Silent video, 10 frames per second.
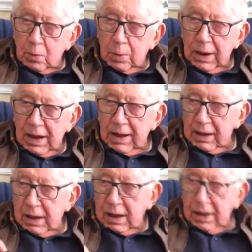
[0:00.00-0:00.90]
When
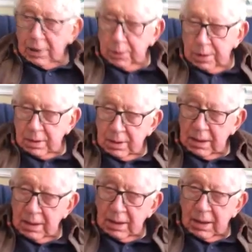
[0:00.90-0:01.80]
I, I,
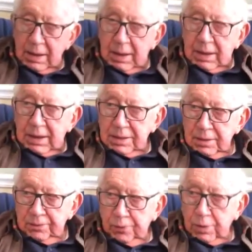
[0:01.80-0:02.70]
in
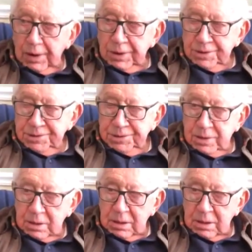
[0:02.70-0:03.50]
the forties,